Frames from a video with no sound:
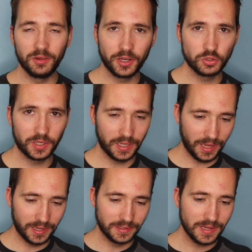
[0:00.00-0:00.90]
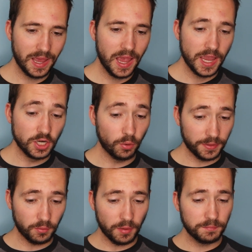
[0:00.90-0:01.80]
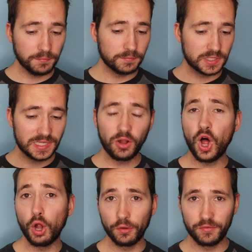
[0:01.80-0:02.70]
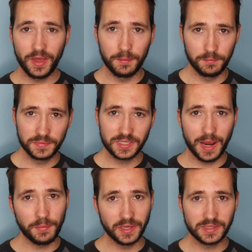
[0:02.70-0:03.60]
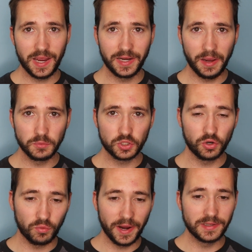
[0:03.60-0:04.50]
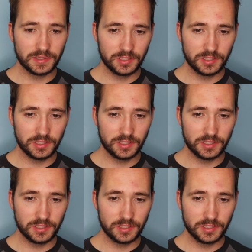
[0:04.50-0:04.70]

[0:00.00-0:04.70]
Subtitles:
electric, and, you know, they'll sell all of them side by side, I'm sure, right,